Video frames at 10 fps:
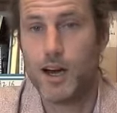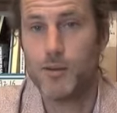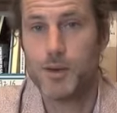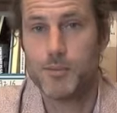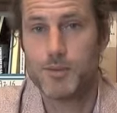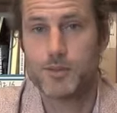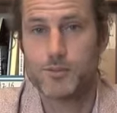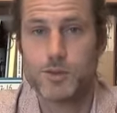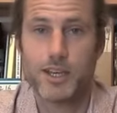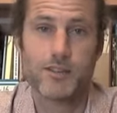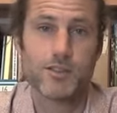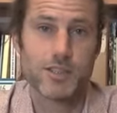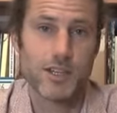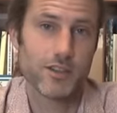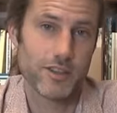Our members will get a
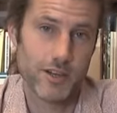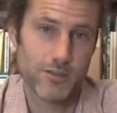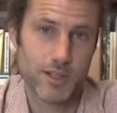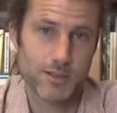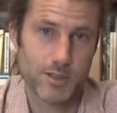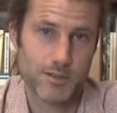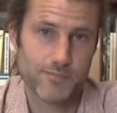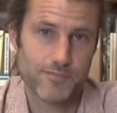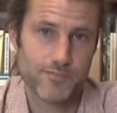return on their investment.